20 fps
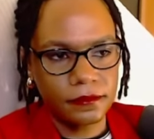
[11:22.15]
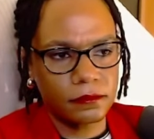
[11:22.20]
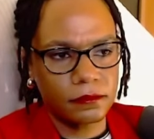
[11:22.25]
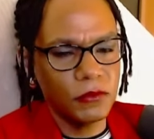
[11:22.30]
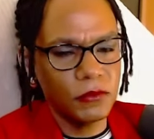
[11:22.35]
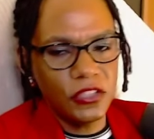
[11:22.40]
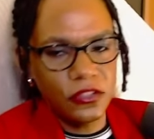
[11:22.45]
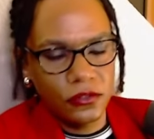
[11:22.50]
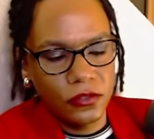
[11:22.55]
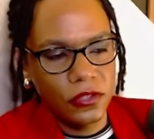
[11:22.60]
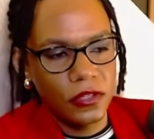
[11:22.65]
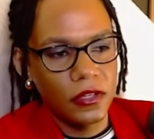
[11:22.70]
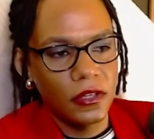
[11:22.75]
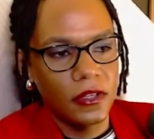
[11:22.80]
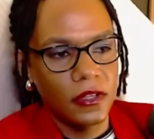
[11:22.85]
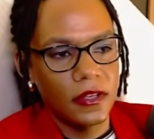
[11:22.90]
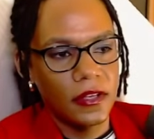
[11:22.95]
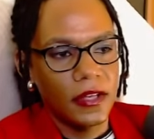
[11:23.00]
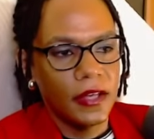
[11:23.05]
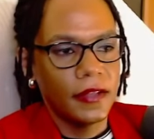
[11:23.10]
I mean,
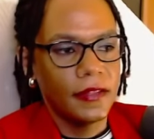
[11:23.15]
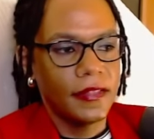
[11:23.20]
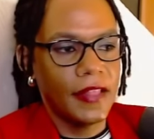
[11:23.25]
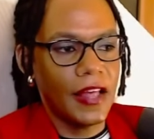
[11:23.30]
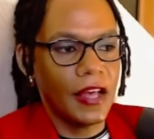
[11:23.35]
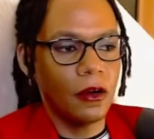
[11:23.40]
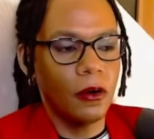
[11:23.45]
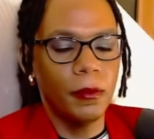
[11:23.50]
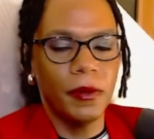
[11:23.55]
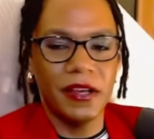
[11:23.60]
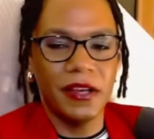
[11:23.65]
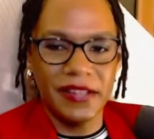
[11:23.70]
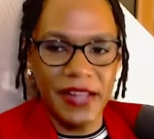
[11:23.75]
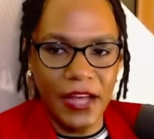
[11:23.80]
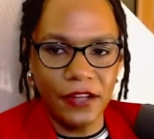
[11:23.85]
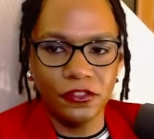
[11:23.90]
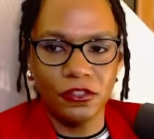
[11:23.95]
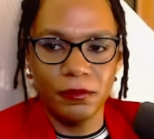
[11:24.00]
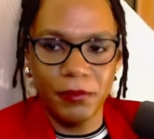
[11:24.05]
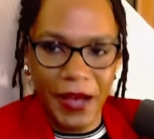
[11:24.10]
that will be a
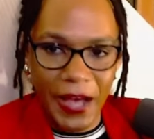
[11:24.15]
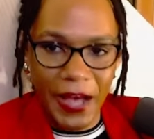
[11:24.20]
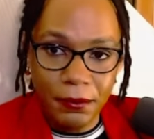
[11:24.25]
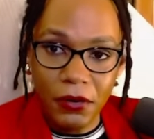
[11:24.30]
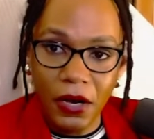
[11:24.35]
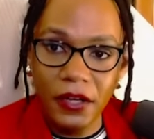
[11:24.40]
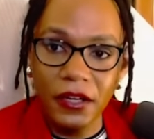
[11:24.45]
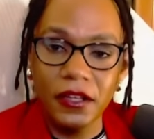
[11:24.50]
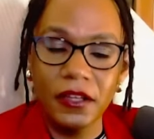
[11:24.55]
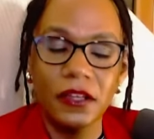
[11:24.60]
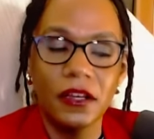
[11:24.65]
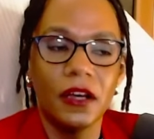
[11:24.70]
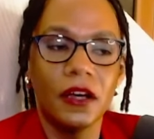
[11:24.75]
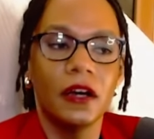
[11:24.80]
natural byproduct